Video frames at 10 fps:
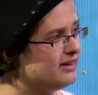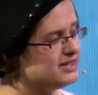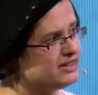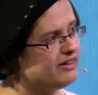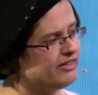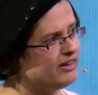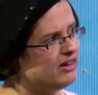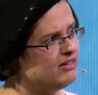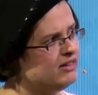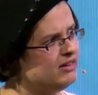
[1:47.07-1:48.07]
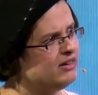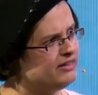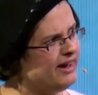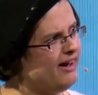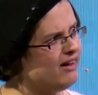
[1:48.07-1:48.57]
I started thinking,
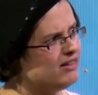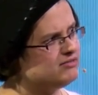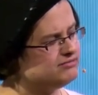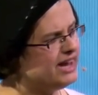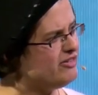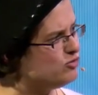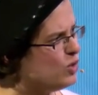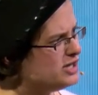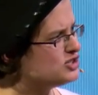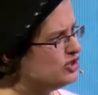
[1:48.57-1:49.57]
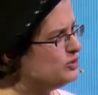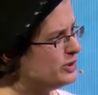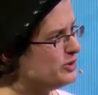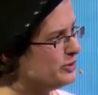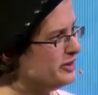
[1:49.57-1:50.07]
yeah, life was good when
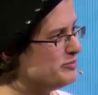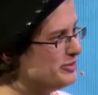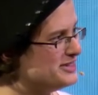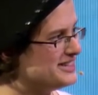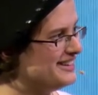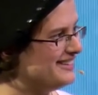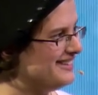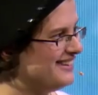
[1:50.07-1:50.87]
you were in prison.